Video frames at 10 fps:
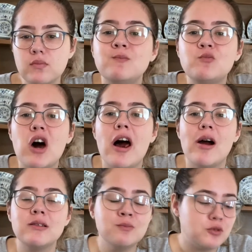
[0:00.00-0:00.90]

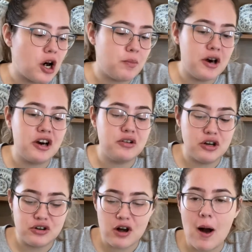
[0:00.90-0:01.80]
Okay, I'm done making
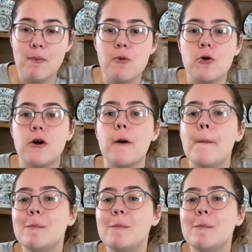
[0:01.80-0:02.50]
these. I'm bored.